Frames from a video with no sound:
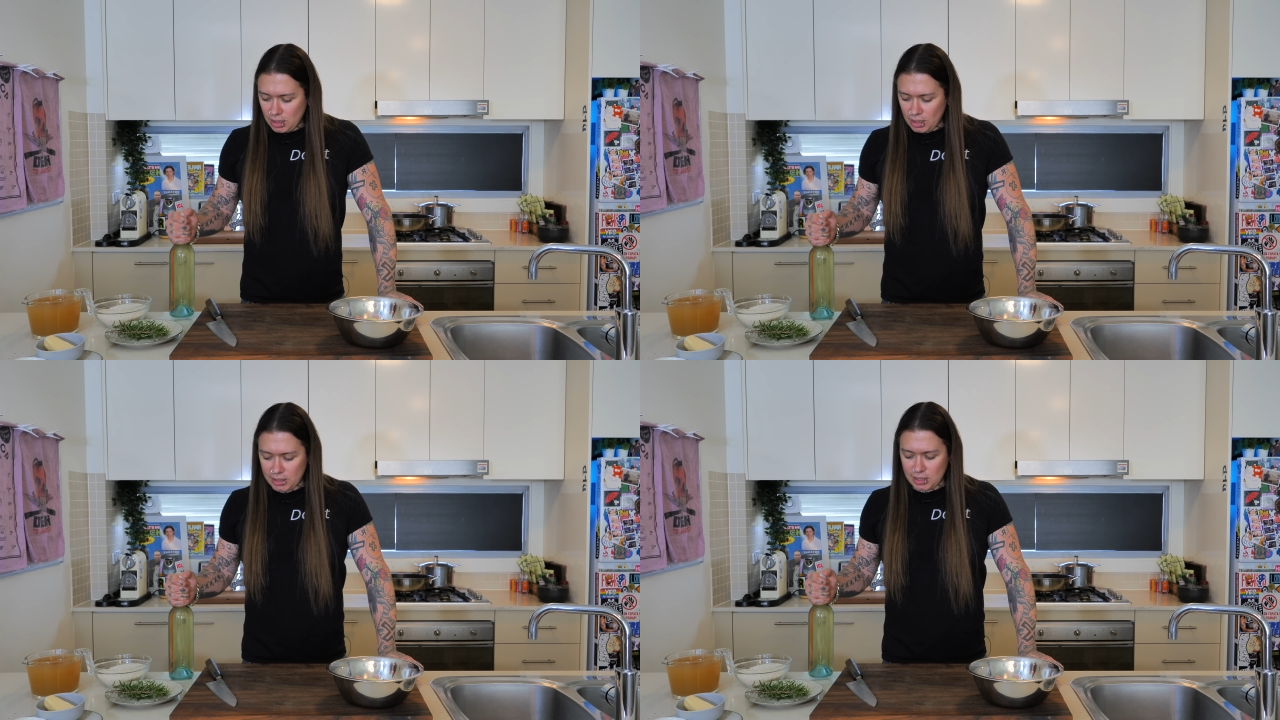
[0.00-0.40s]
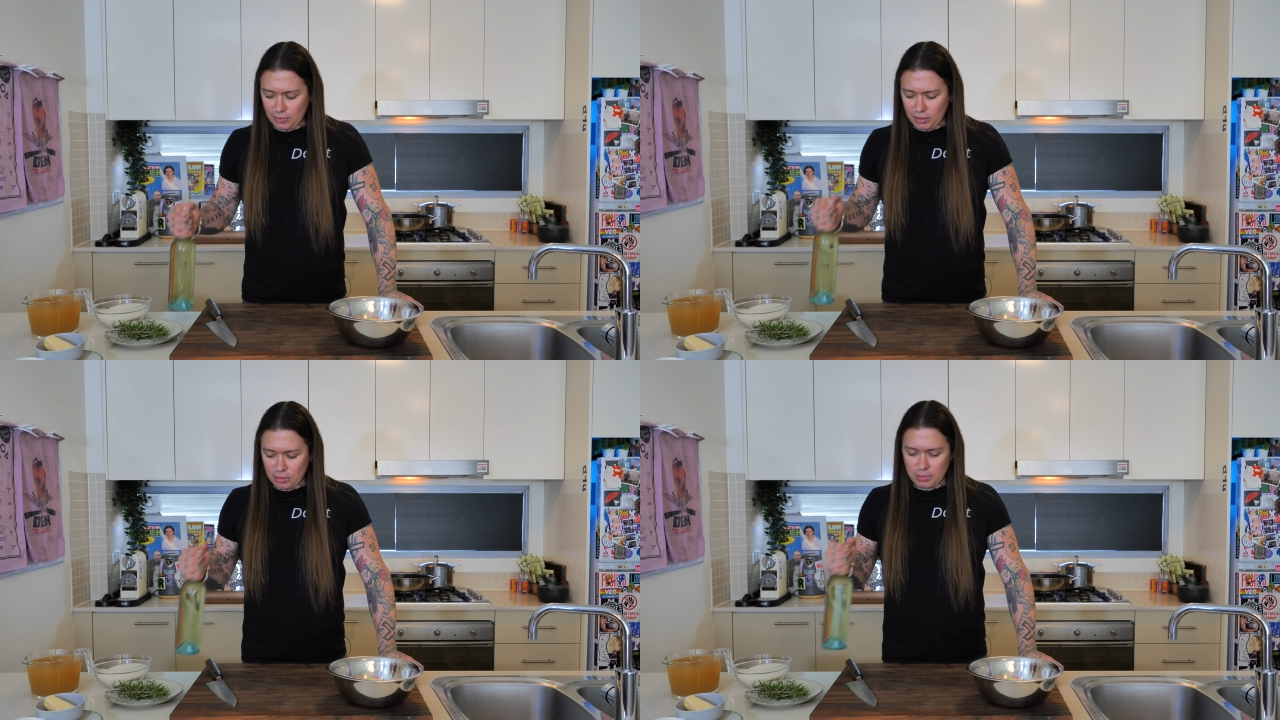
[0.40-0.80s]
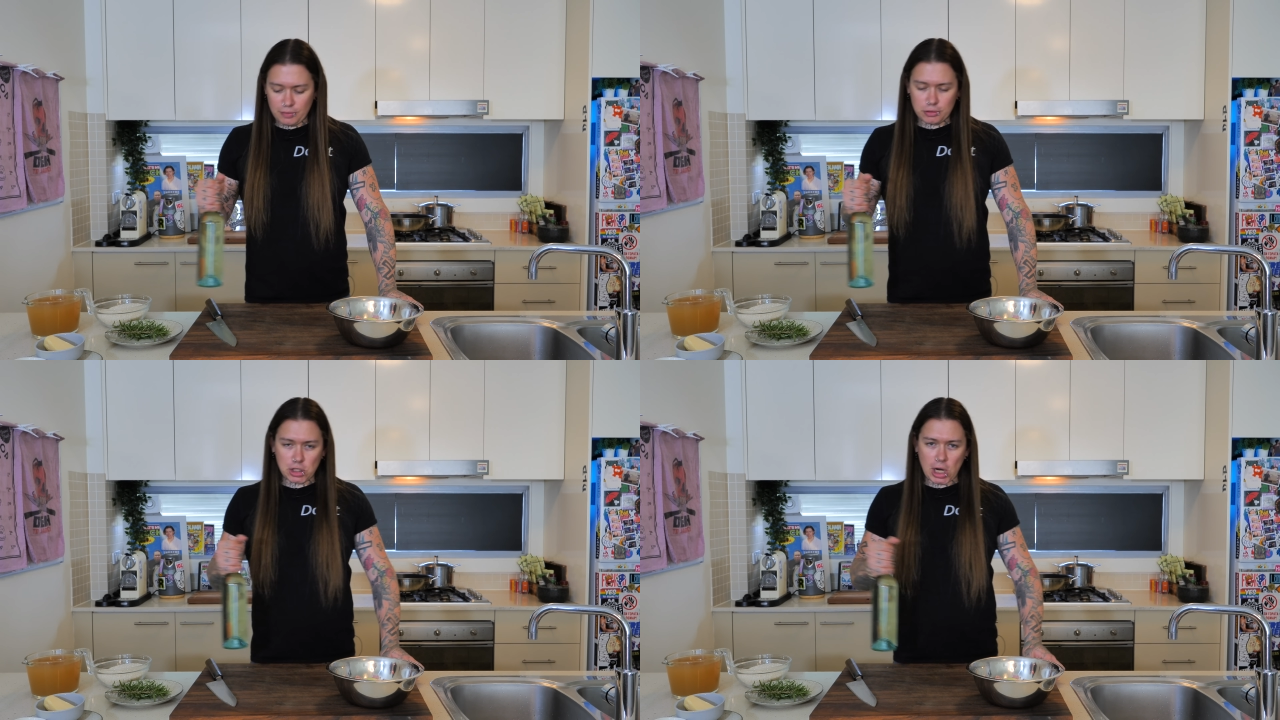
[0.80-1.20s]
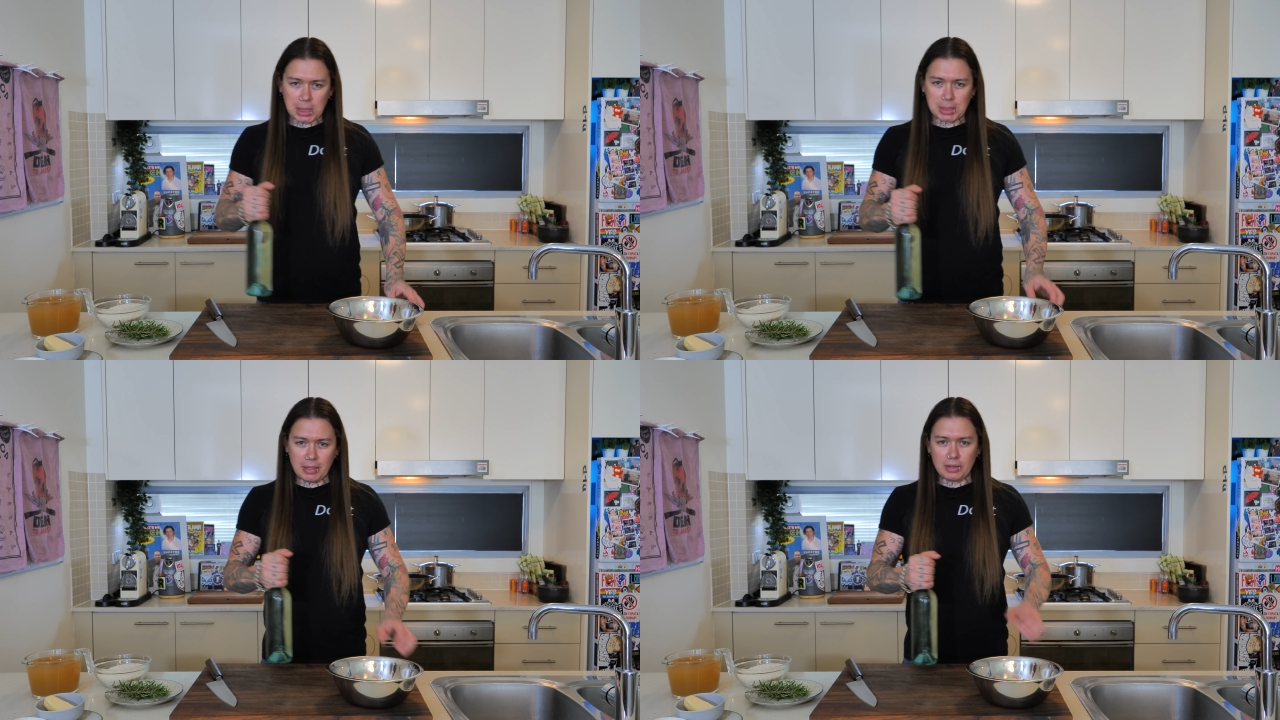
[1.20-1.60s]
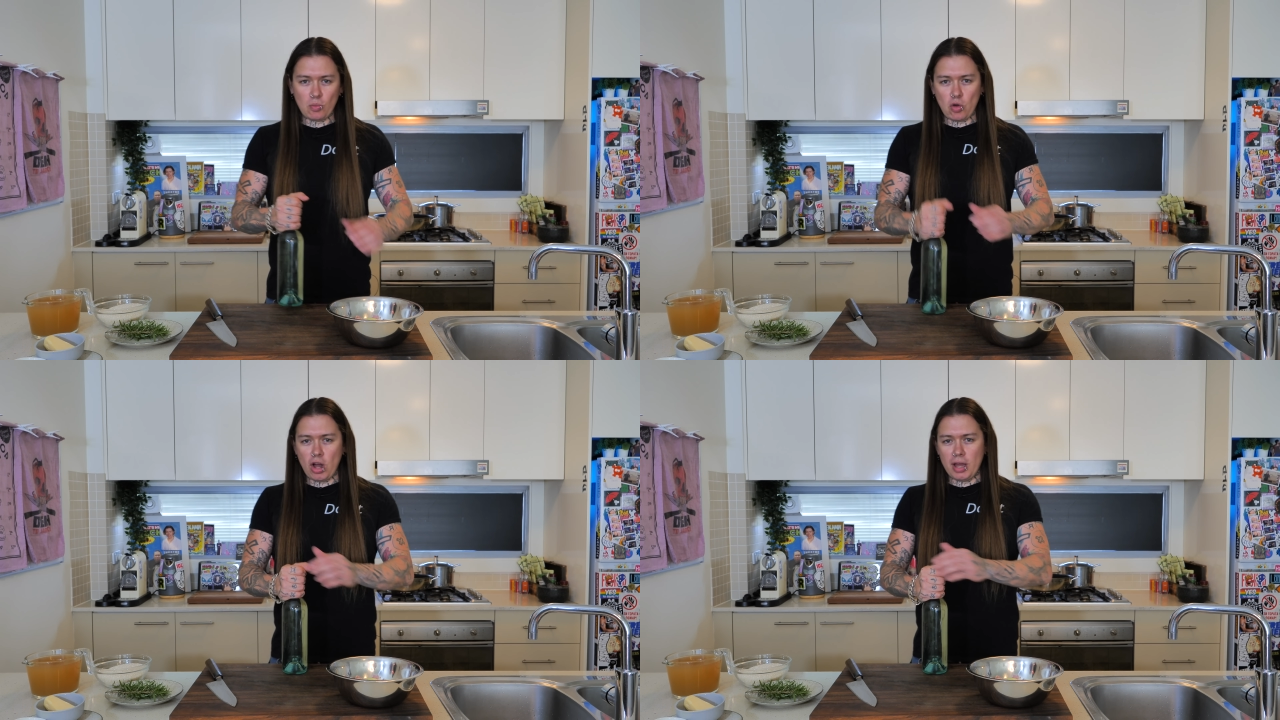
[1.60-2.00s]
Now let's have a little bit of a chat about the
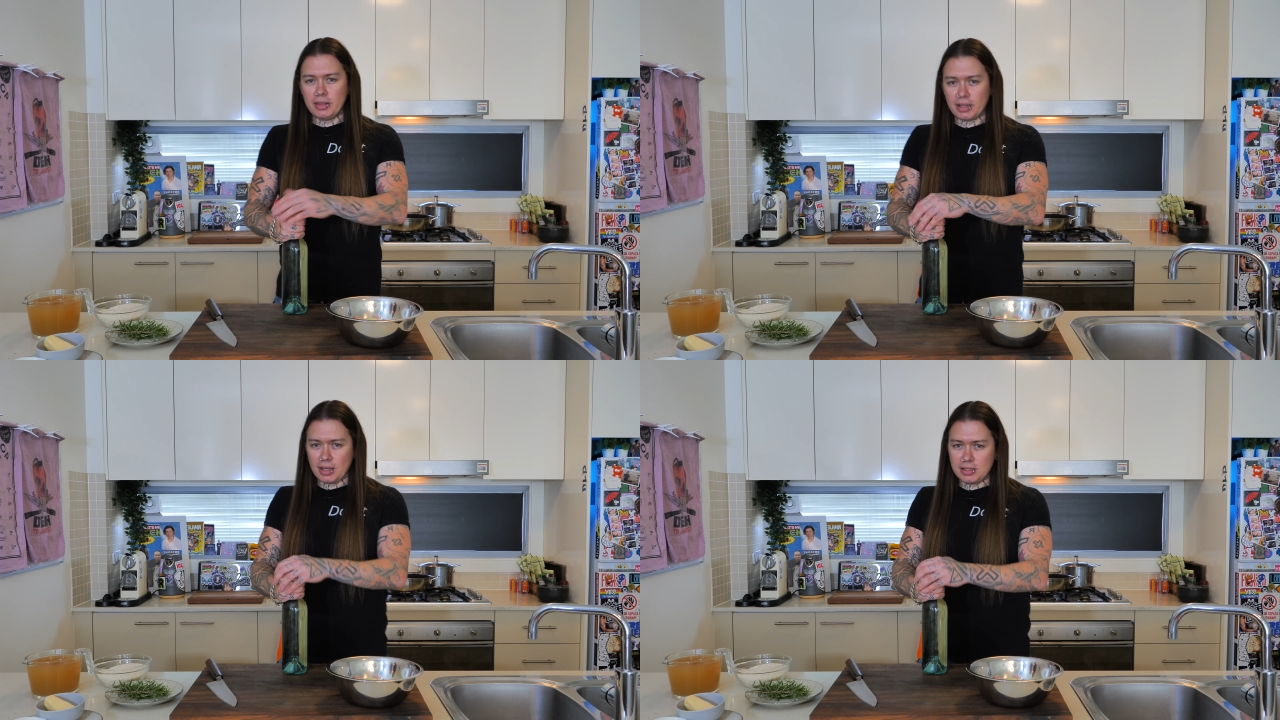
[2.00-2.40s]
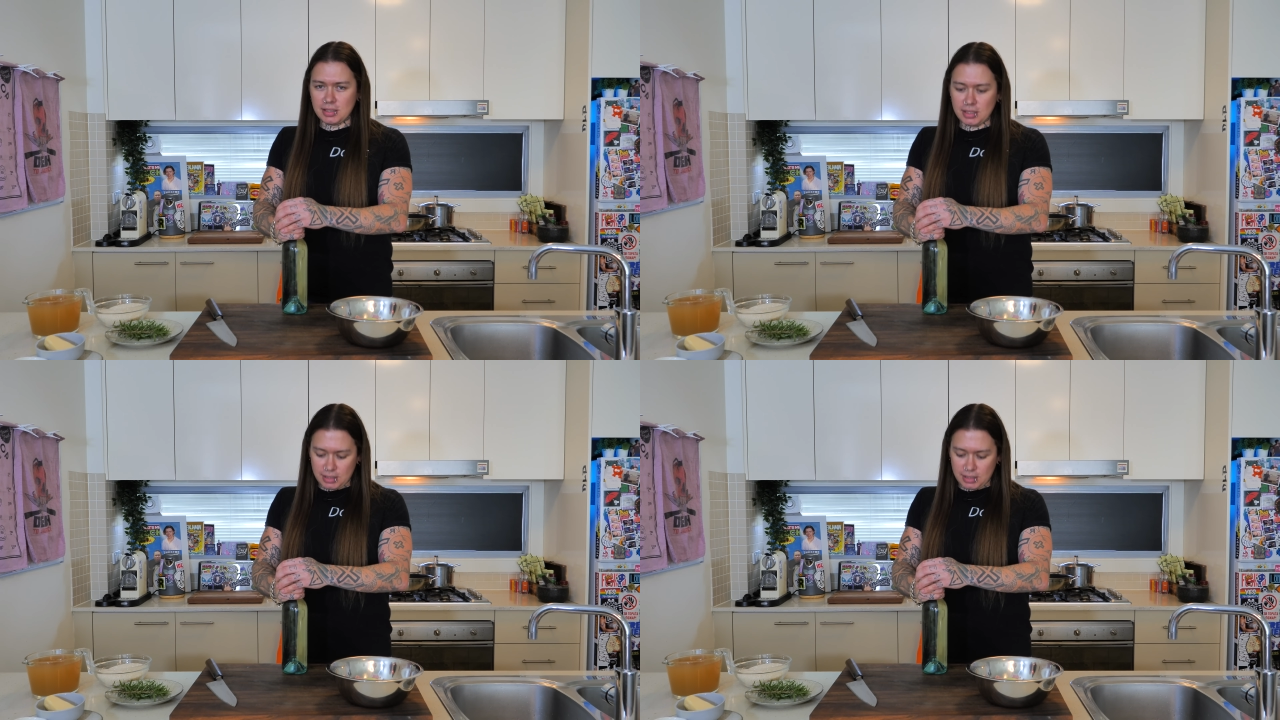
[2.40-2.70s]
wine that goes in this